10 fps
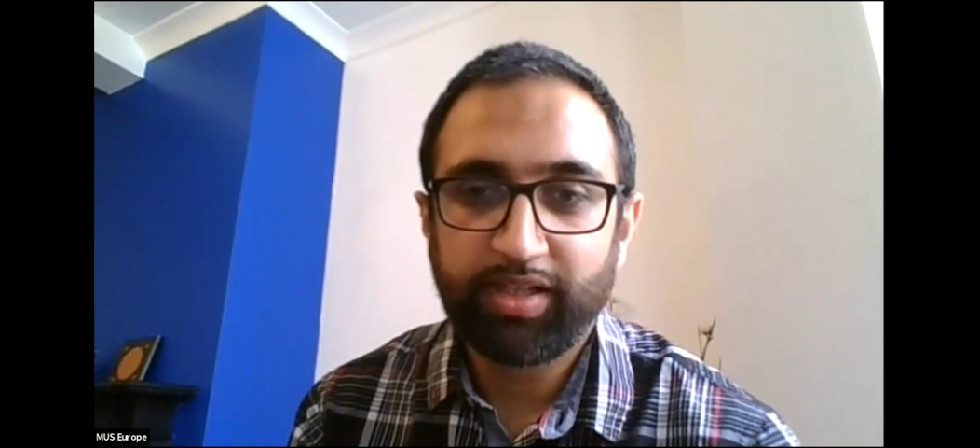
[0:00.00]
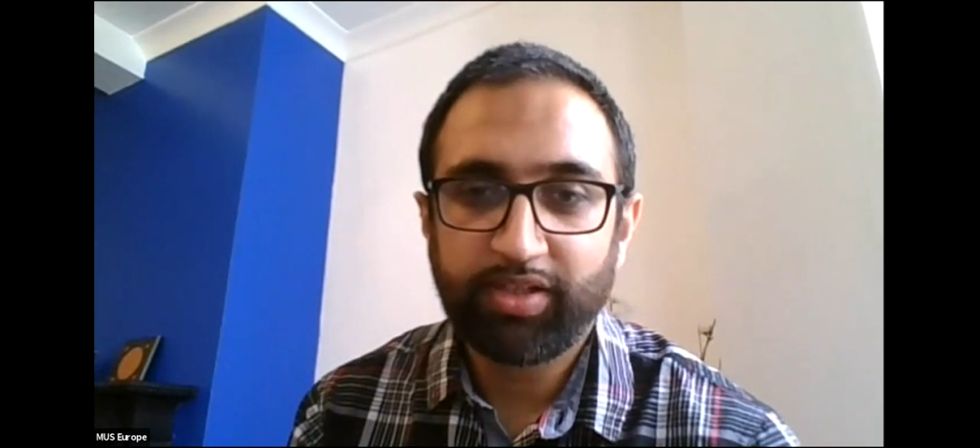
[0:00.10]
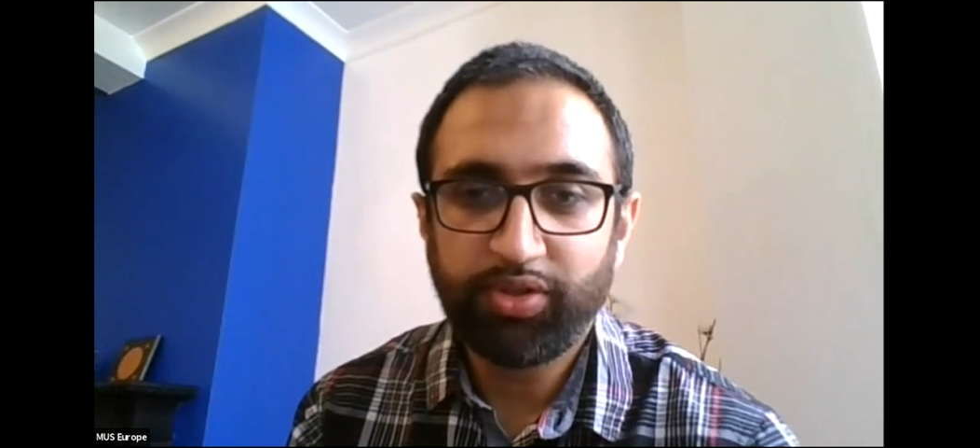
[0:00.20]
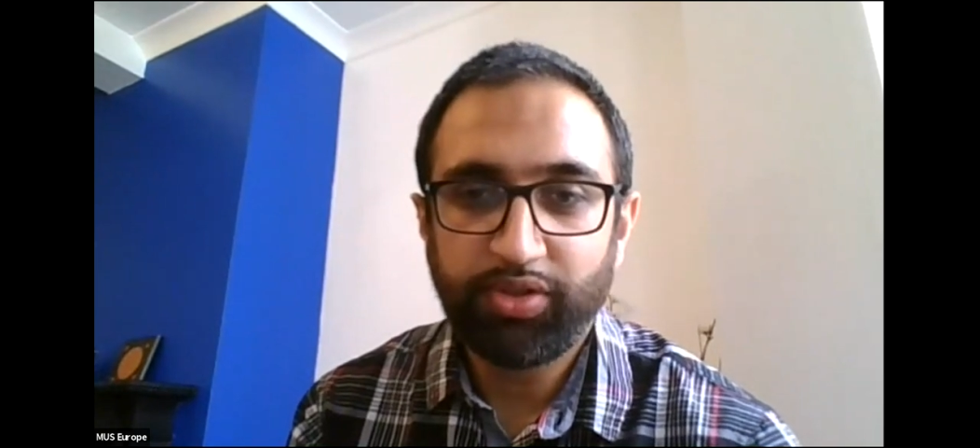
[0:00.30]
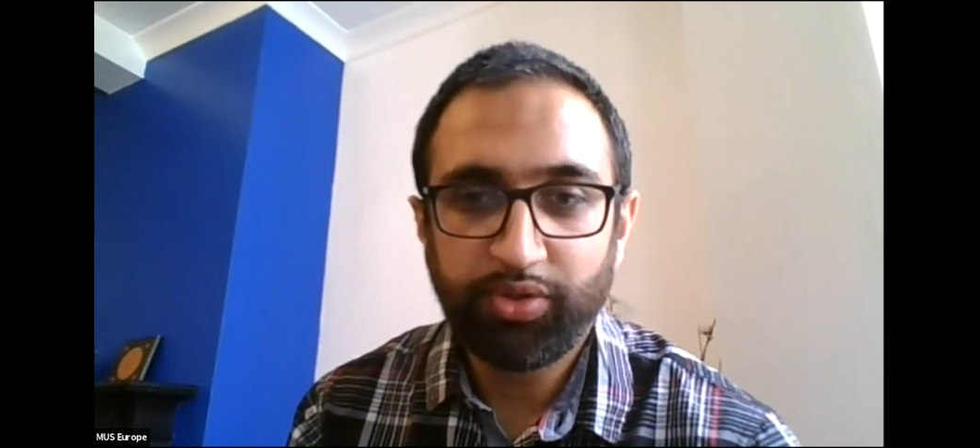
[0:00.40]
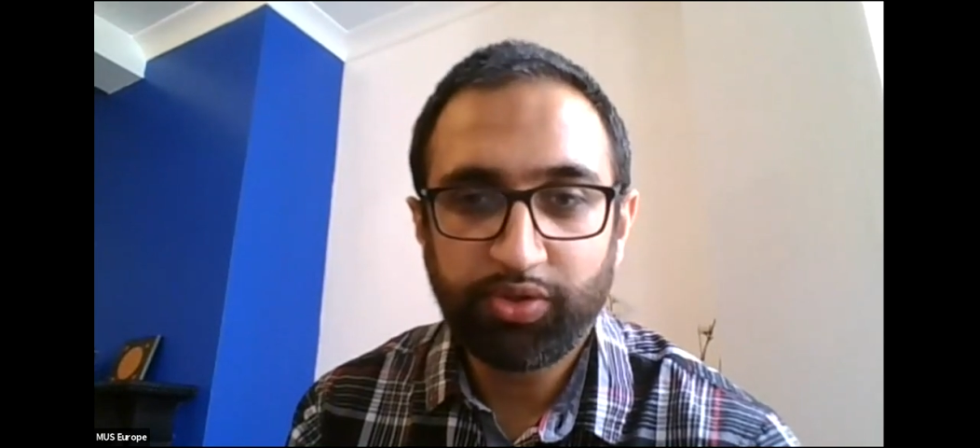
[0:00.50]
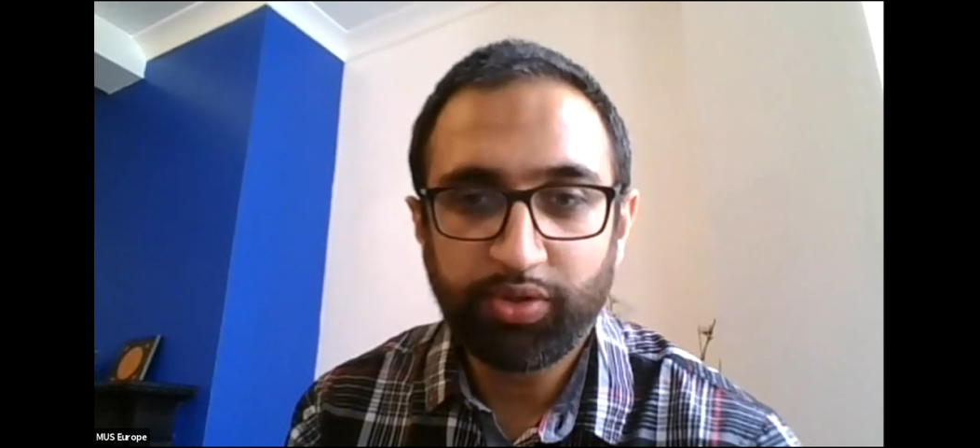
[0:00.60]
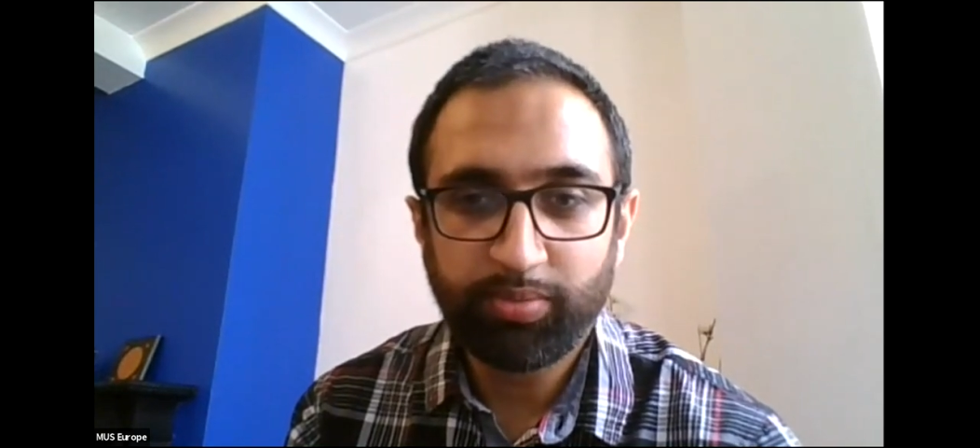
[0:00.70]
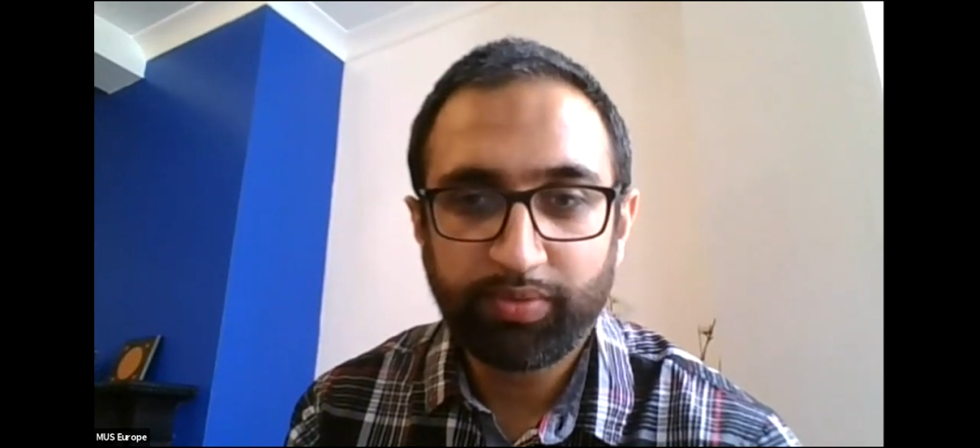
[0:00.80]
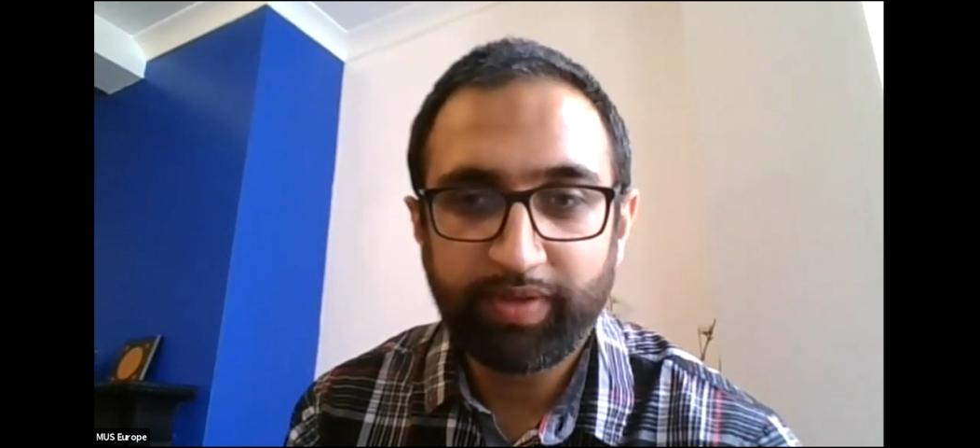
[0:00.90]
to
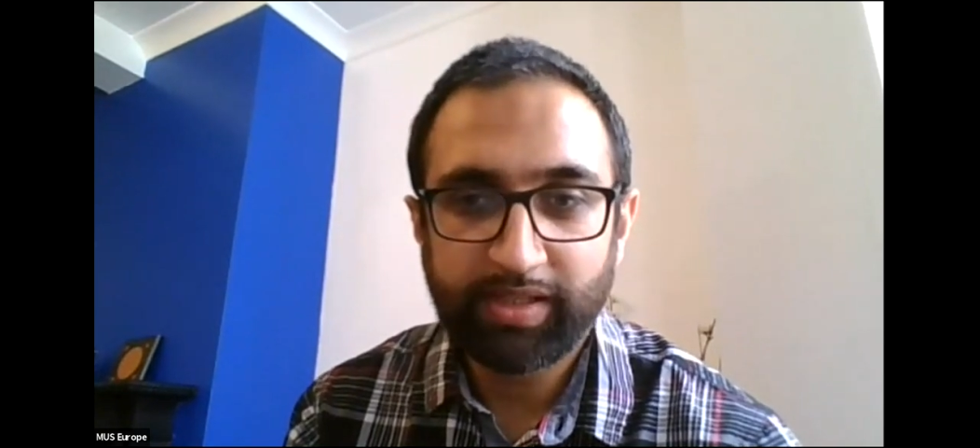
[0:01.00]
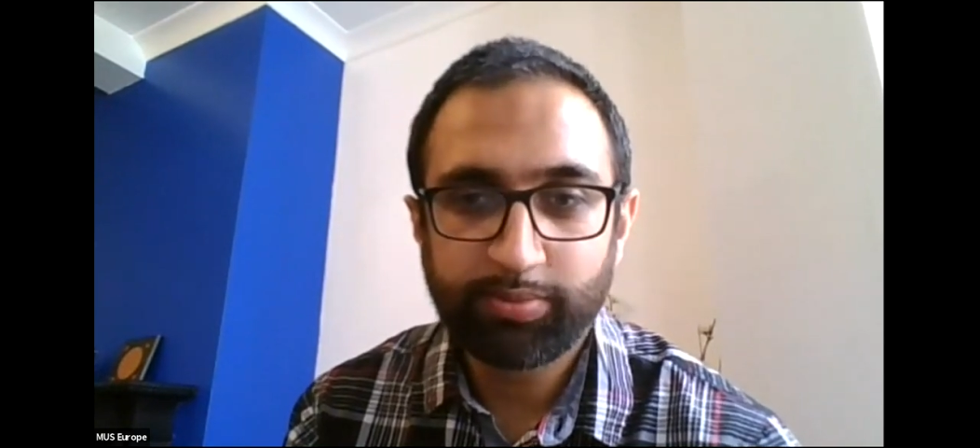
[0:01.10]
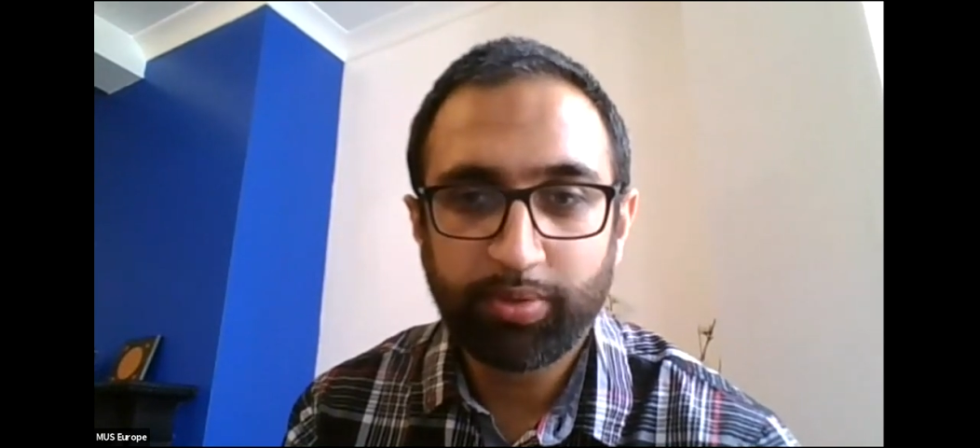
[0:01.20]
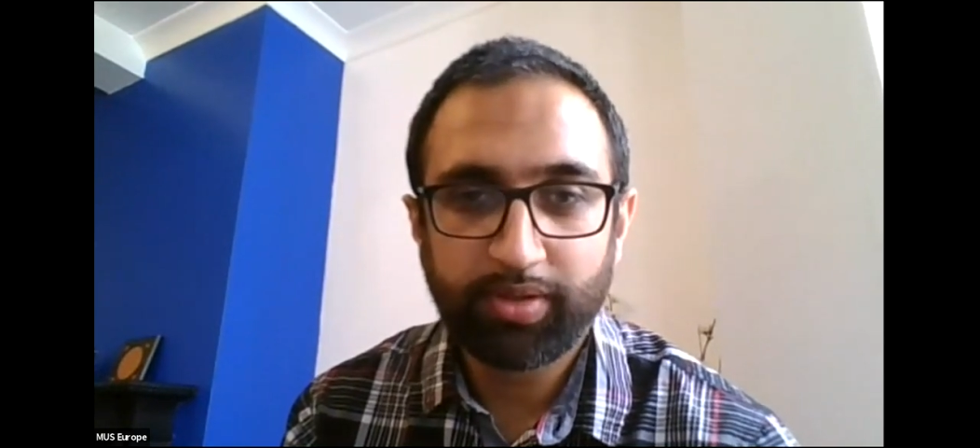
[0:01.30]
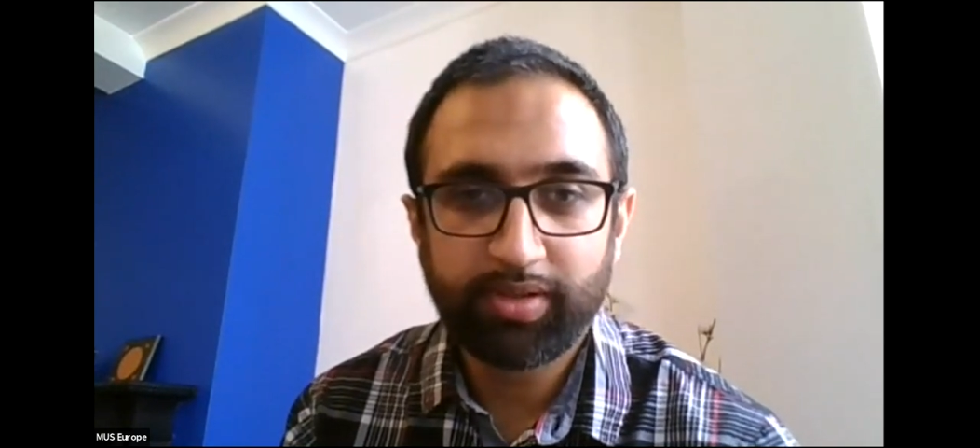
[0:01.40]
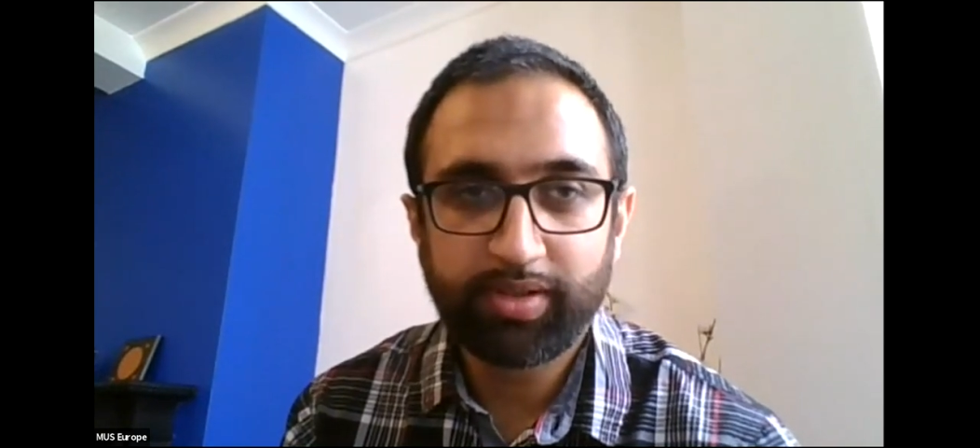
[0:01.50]
YouTube or Facebook?